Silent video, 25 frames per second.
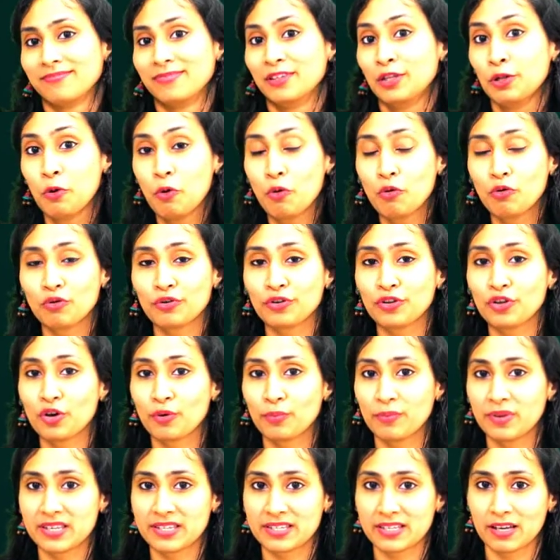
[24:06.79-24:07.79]
No
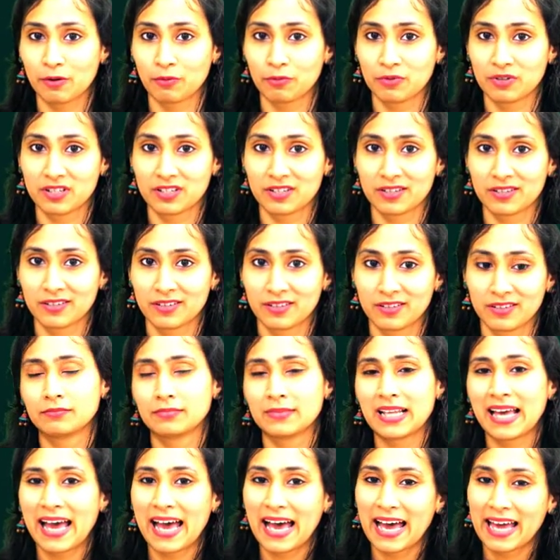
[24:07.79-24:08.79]
kunyomi sound.
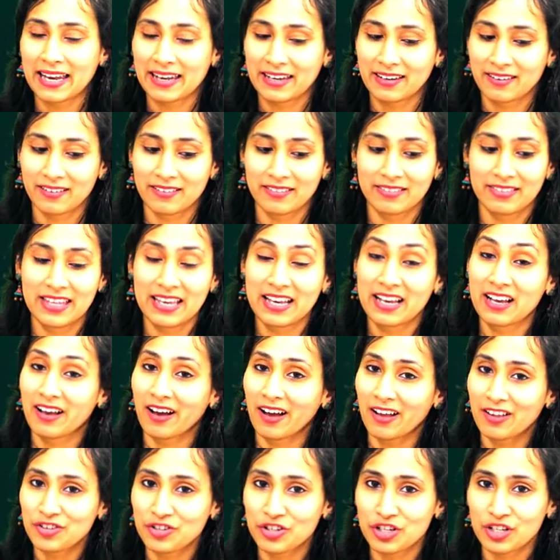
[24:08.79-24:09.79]
And the
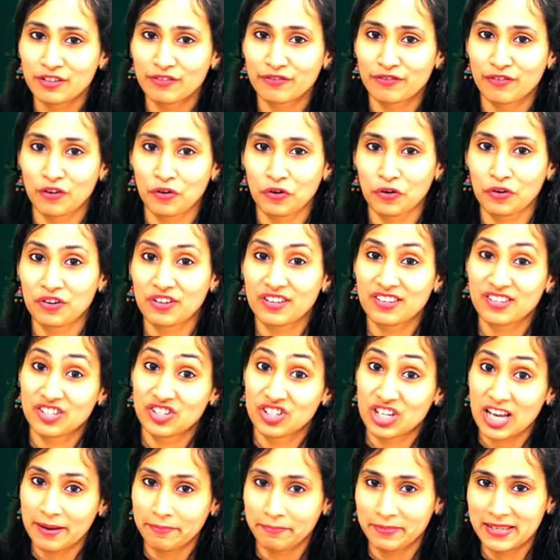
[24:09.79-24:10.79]
kanji for
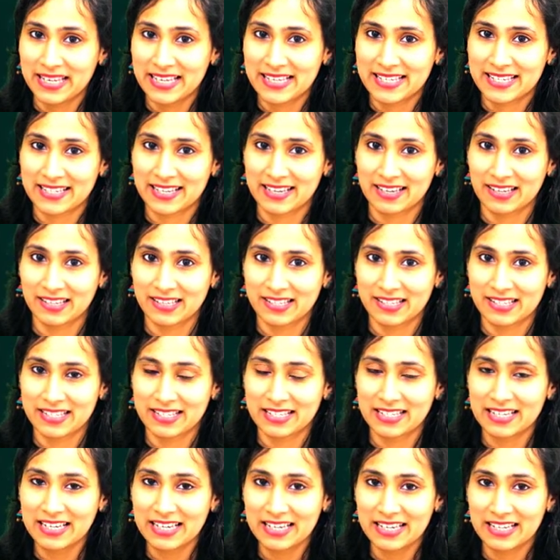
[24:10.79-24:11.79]
Japanese
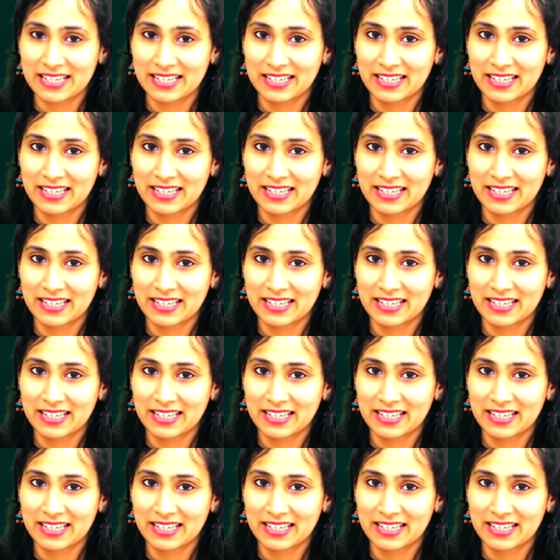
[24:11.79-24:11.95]
currency,